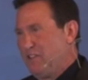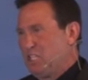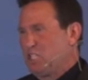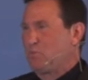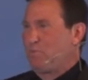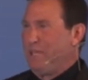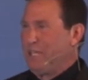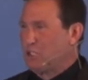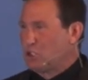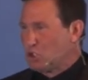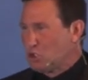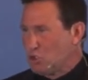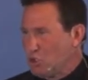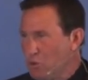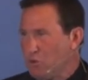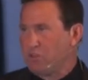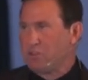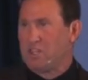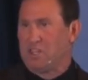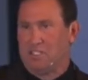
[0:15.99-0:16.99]
Speak
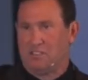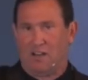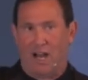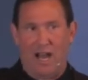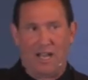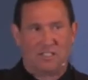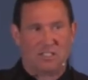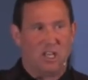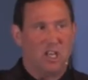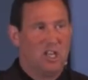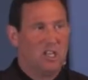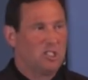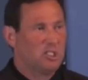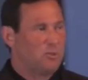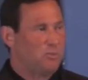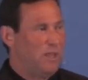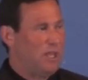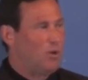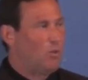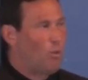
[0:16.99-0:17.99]
truth to the lies.
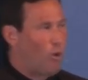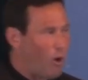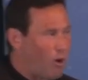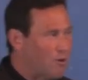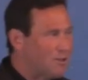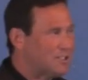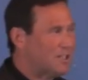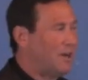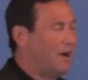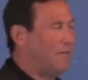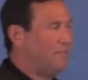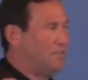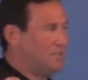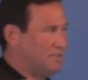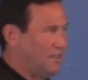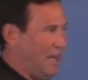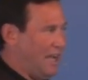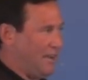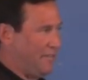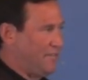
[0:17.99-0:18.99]
Speak words of
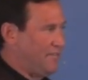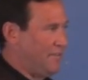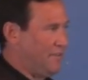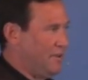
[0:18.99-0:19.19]
life.